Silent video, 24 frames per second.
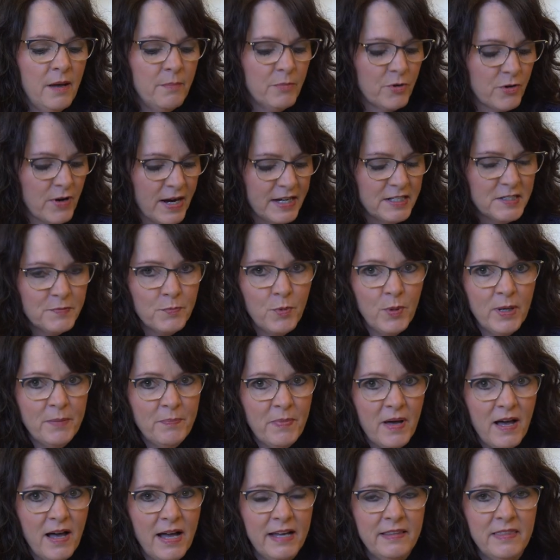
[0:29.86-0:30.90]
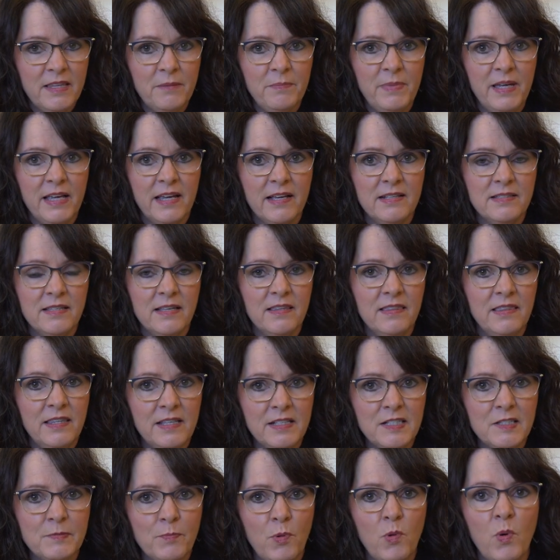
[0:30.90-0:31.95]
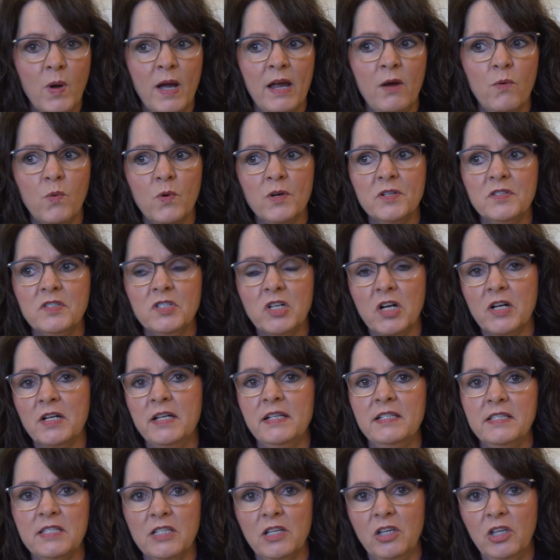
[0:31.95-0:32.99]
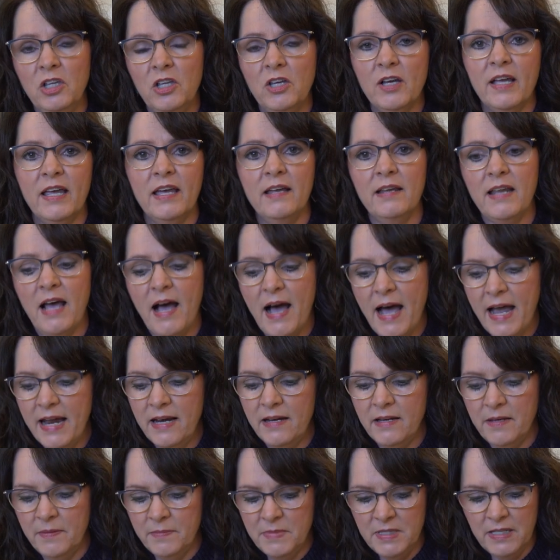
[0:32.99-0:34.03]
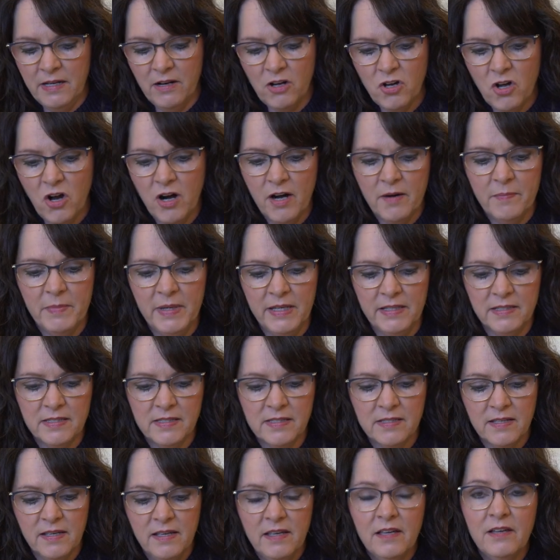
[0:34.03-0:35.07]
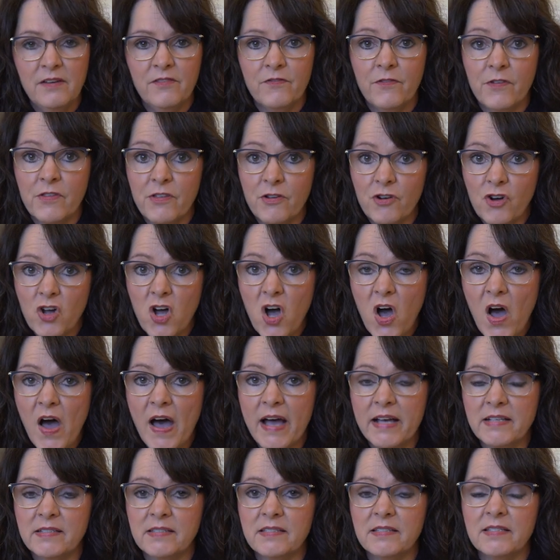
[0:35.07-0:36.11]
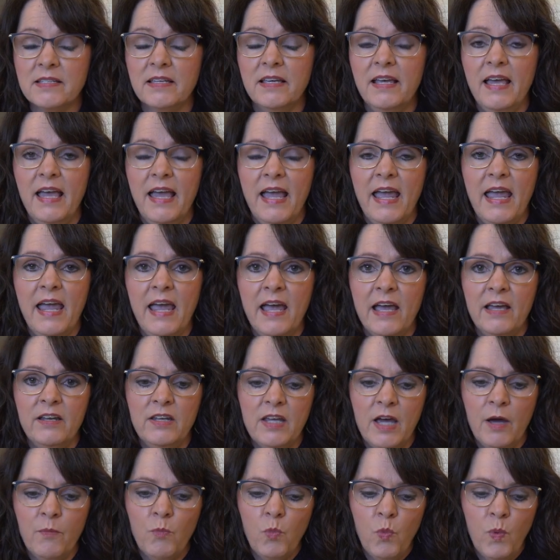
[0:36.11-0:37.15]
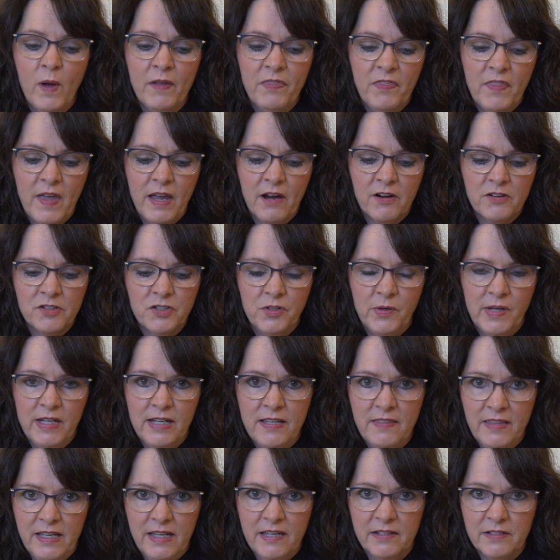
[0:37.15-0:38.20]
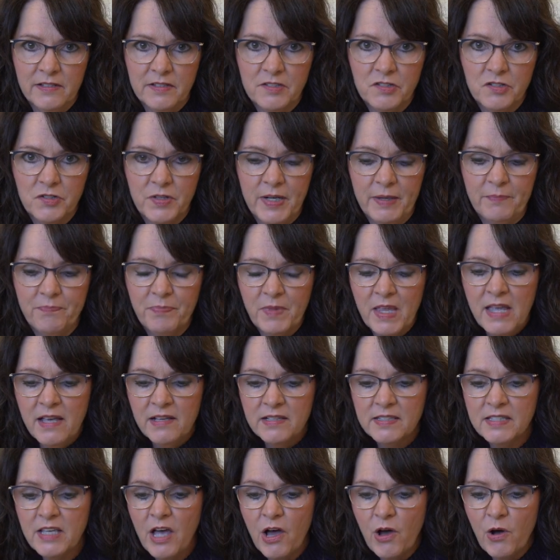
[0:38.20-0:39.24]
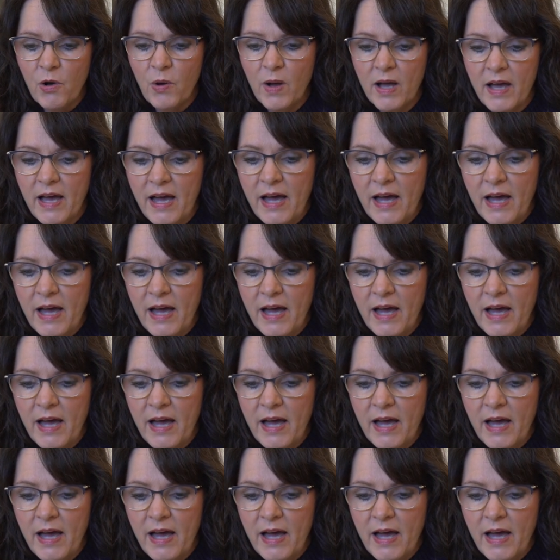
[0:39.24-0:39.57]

price point behind them, because at this point we're starting to look at items and garments for their cost and what they are doing in the industry. So